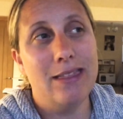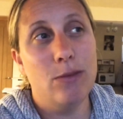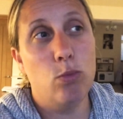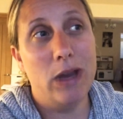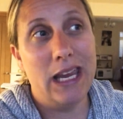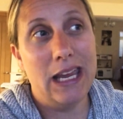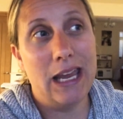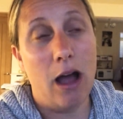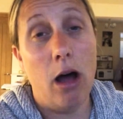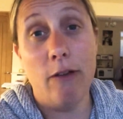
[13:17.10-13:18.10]
We
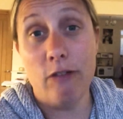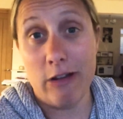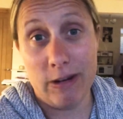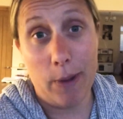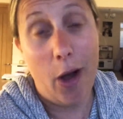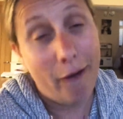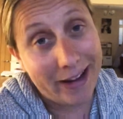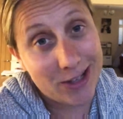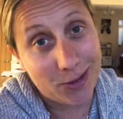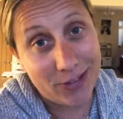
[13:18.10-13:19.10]
are very
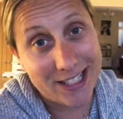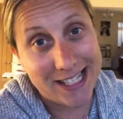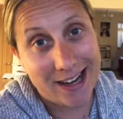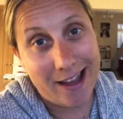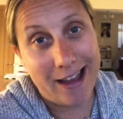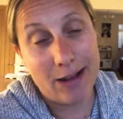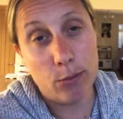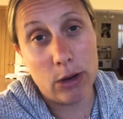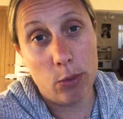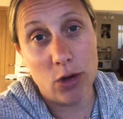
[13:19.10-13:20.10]
behind on The Sinner.
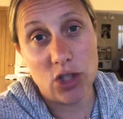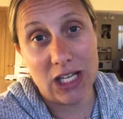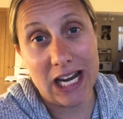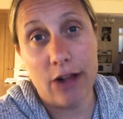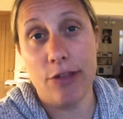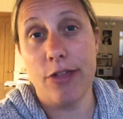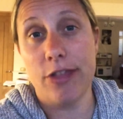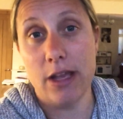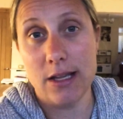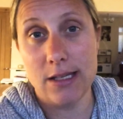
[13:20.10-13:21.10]
We're watching now the
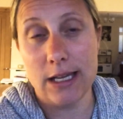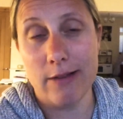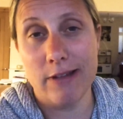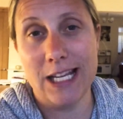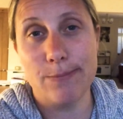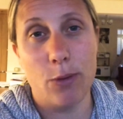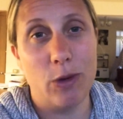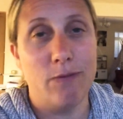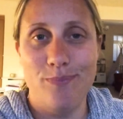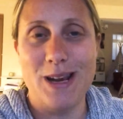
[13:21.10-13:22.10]
3rd series, but
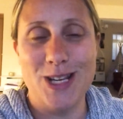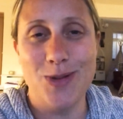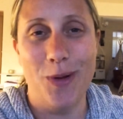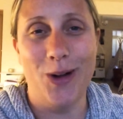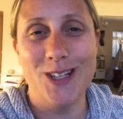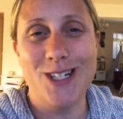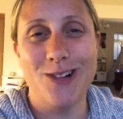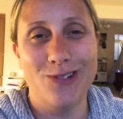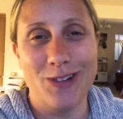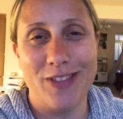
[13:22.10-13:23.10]
we've binge watched
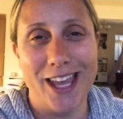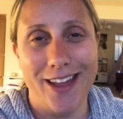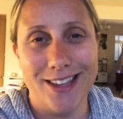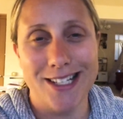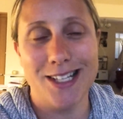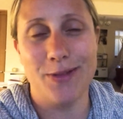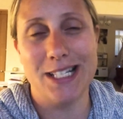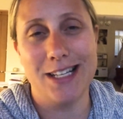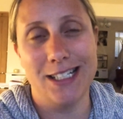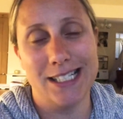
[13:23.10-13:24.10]
all of the others. So we
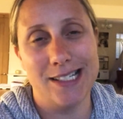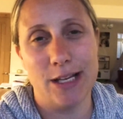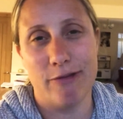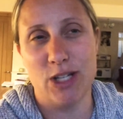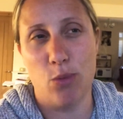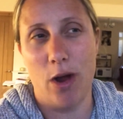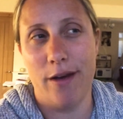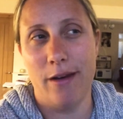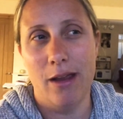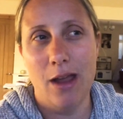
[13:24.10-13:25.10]
started series
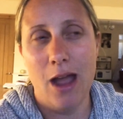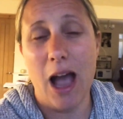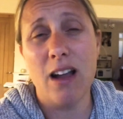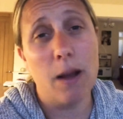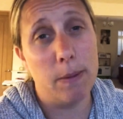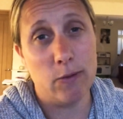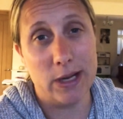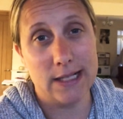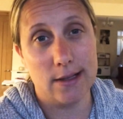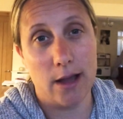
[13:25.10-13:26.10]
1 a couple of
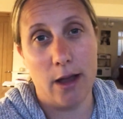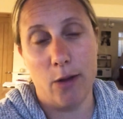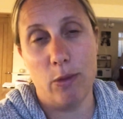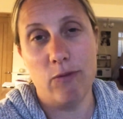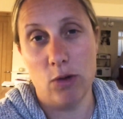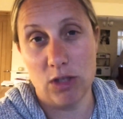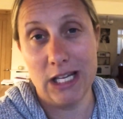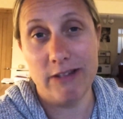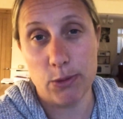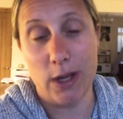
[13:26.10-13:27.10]
weeks ago. We've watched
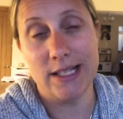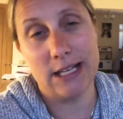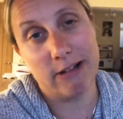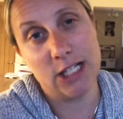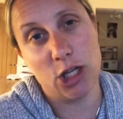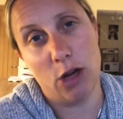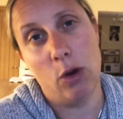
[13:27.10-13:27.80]
series 1, series 2,